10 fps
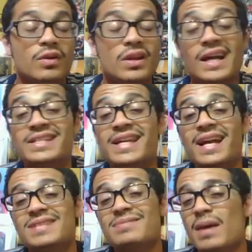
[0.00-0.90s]
When he got to
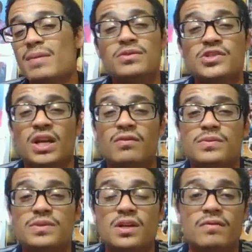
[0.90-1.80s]
Dallas, Miami, he was a shell of
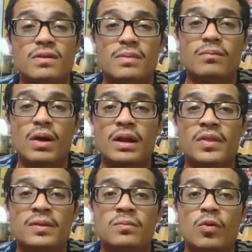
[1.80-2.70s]
himself and
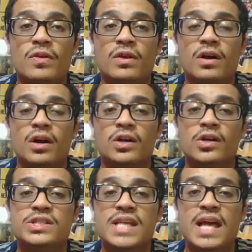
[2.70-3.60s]
nothing more than a
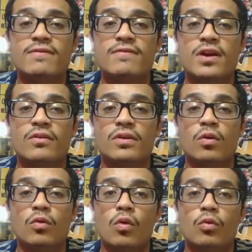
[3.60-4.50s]
good savvy veteran
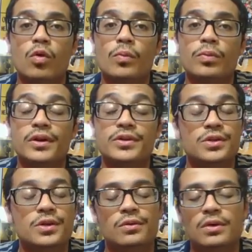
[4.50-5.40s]
or a role player. So,